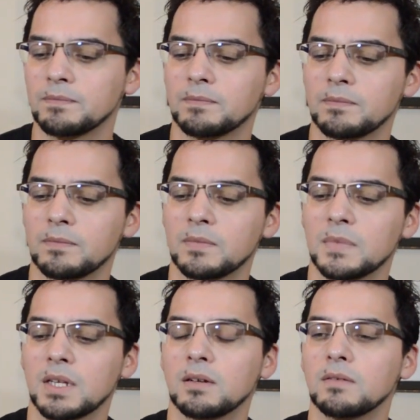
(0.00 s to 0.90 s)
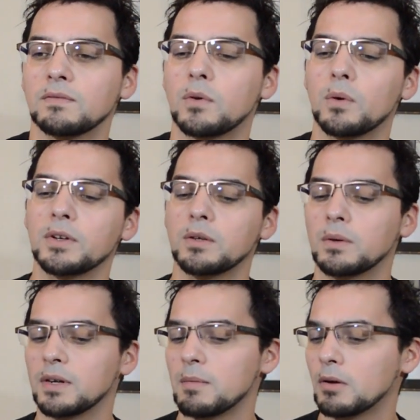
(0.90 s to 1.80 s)
For
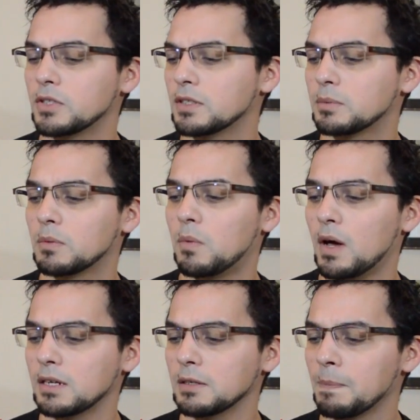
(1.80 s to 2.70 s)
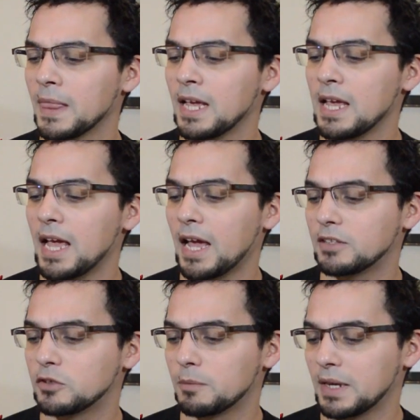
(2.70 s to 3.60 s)
your emotions with water
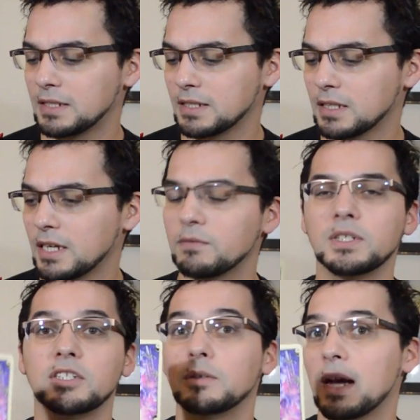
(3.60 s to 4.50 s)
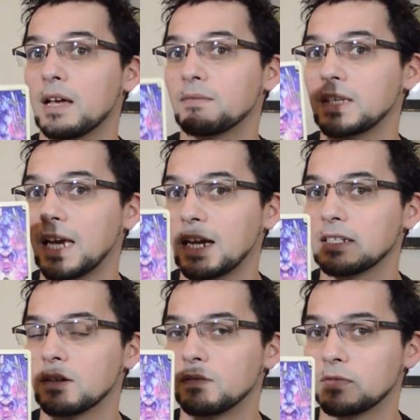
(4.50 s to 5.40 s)
and your romantic life, we do have the
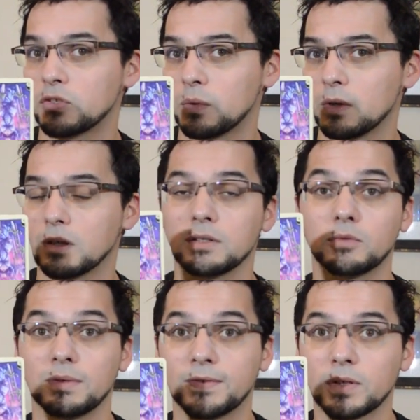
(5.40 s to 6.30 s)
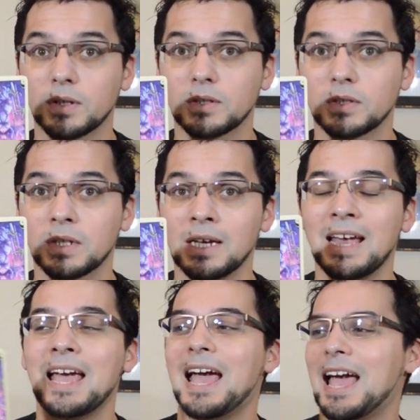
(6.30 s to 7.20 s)
Eight of Swords reversed.
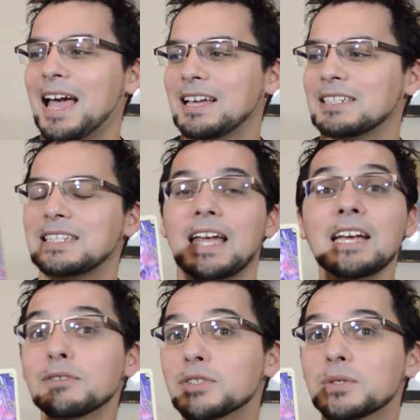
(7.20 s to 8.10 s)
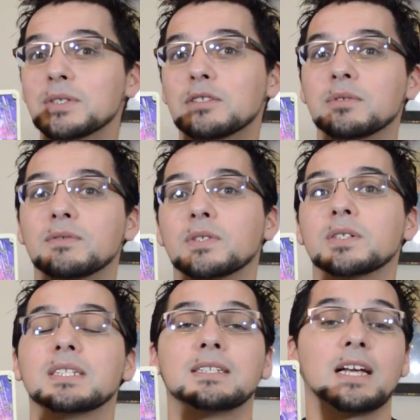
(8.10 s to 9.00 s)
And the Eight of Swords
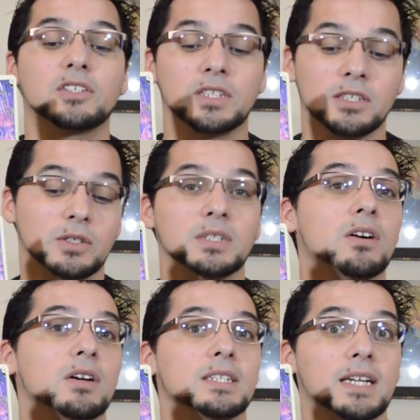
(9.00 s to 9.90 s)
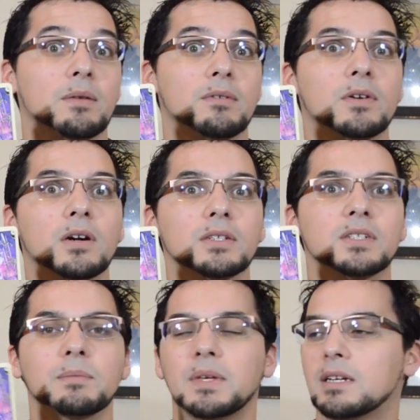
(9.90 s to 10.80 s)
reversed is actually a good card to get
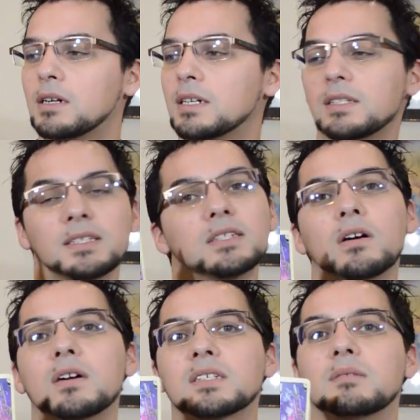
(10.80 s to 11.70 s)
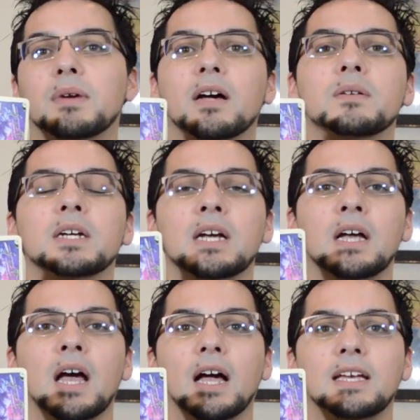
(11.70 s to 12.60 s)
reversed because it talks about,
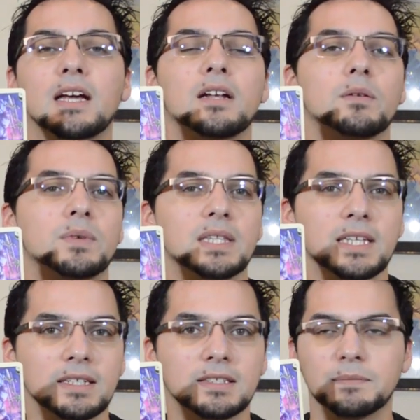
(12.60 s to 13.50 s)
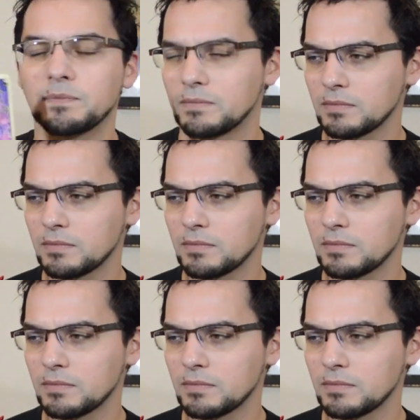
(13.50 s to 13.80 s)
again, a release.